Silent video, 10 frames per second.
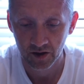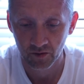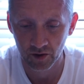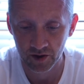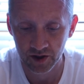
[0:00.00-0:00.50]

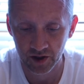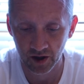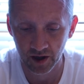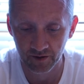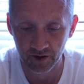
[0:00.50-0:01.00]
One
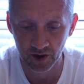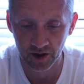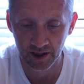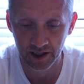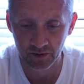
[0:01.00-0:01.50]
star. I've done
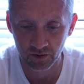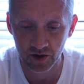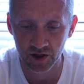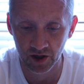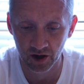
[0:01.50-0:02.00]
all this.
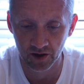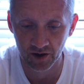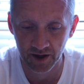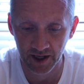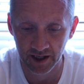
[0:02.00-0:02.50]
Where's the other
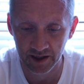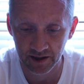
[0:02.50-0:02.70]
thing?